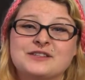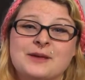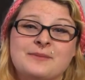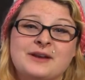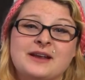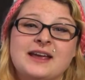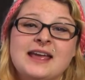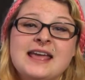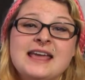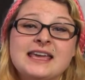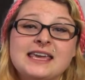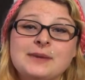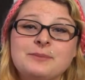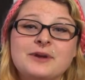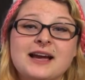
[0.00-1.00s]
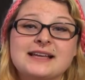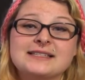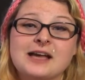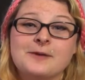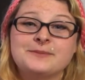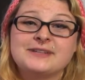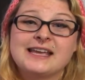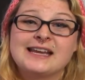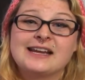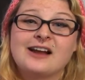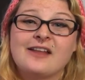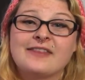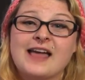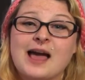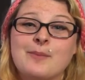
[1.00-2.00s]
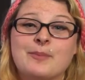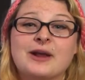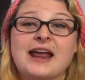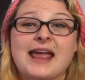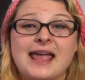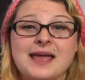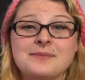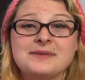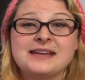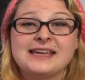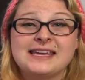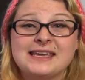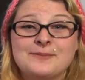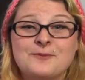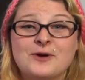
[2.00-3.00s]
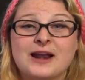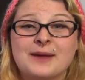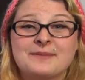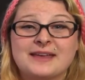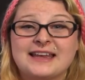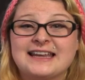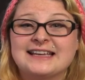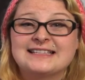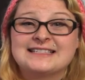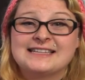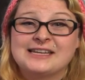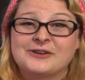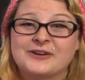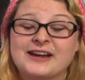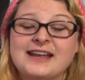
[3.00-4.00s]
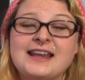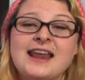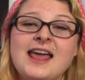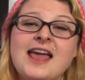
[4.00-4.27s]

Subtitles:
So I'm going to keep you guys updated on that, but I am going to keep what I'm getting a secret,